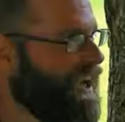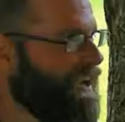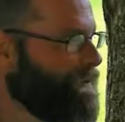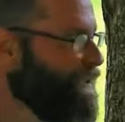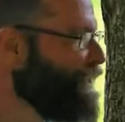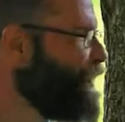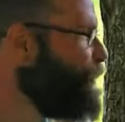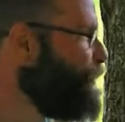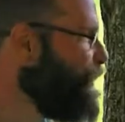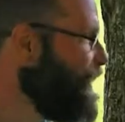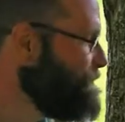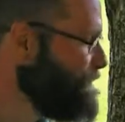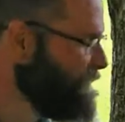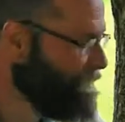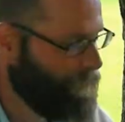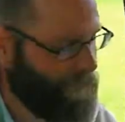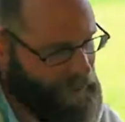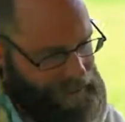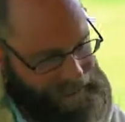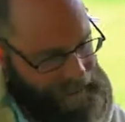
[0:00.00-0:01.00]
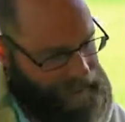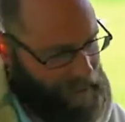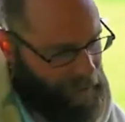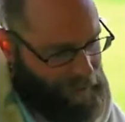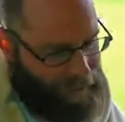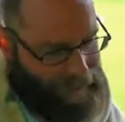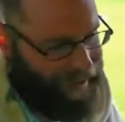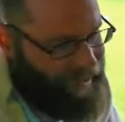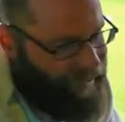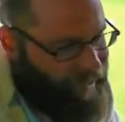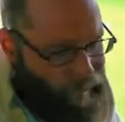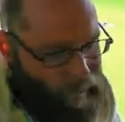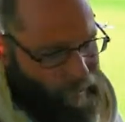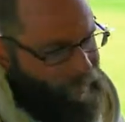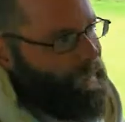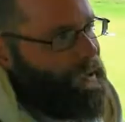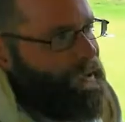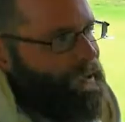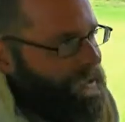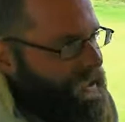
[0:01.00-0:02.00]
one day I'll write a
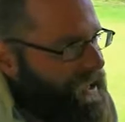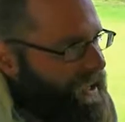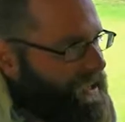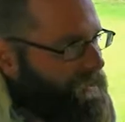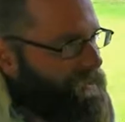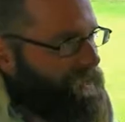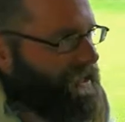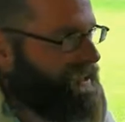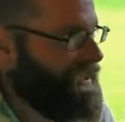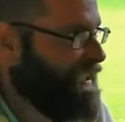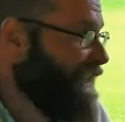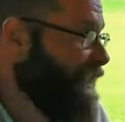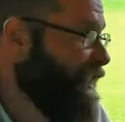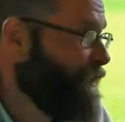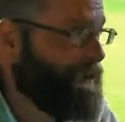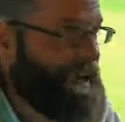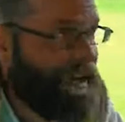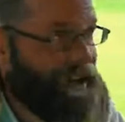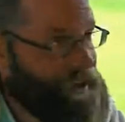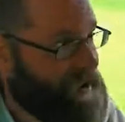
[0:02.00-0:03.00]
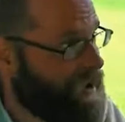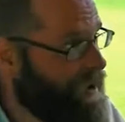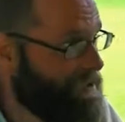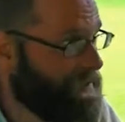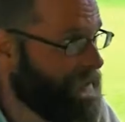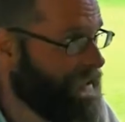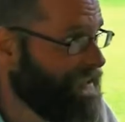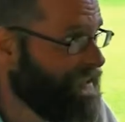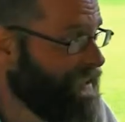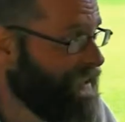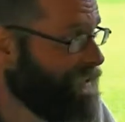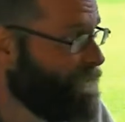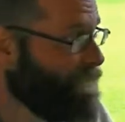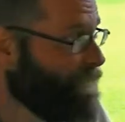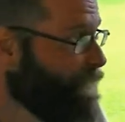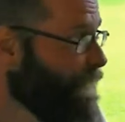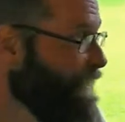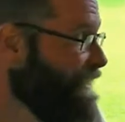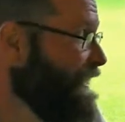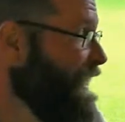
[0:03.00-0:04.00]
horror thing, one day I'll write a comedy thing,
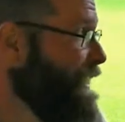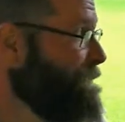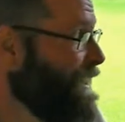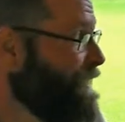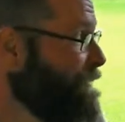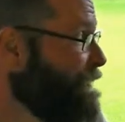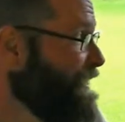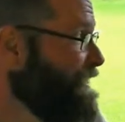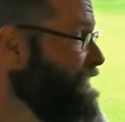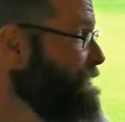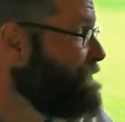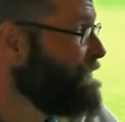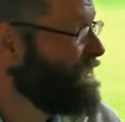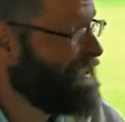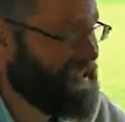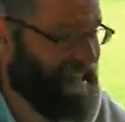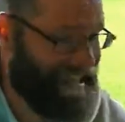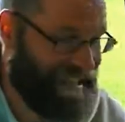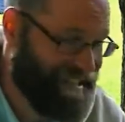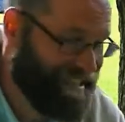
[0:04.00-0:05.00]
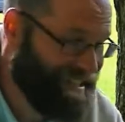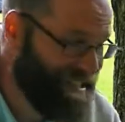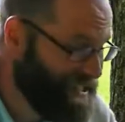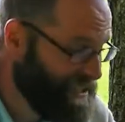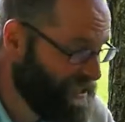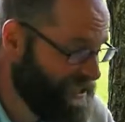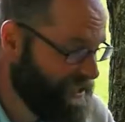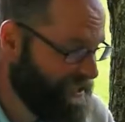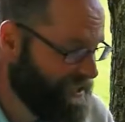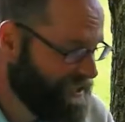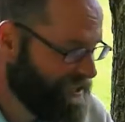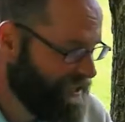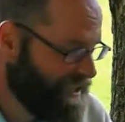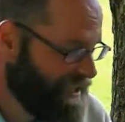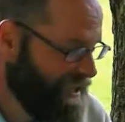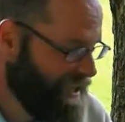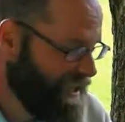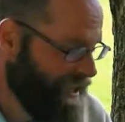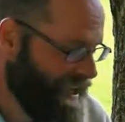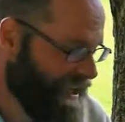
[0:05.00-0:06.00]
one day I might write something kind of serious,
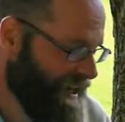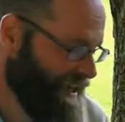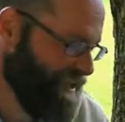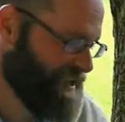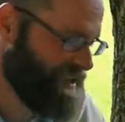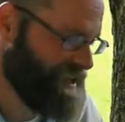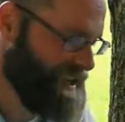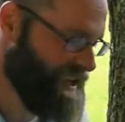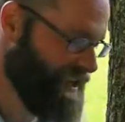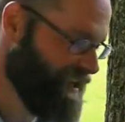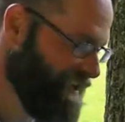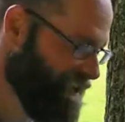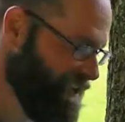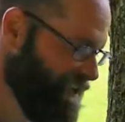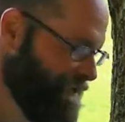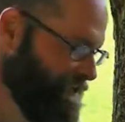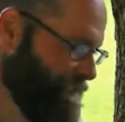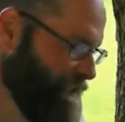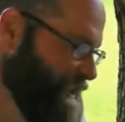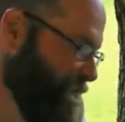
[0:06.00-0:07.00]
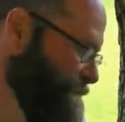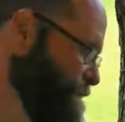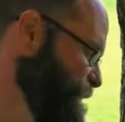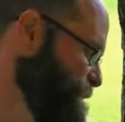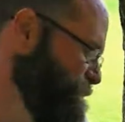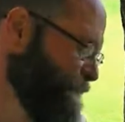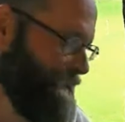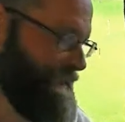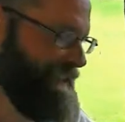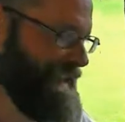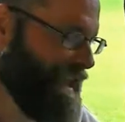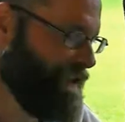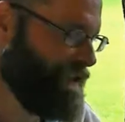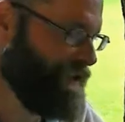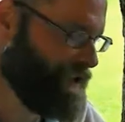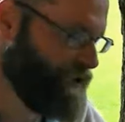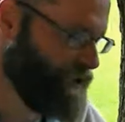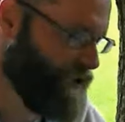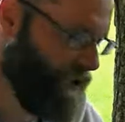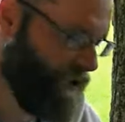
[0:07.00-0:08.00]
and I just kind of, when I was putting together
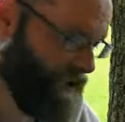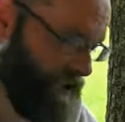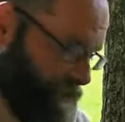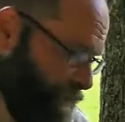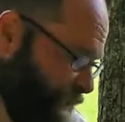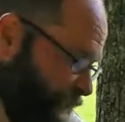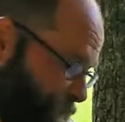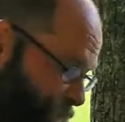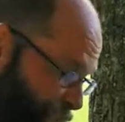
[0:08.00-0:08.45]
the show, I just wanted to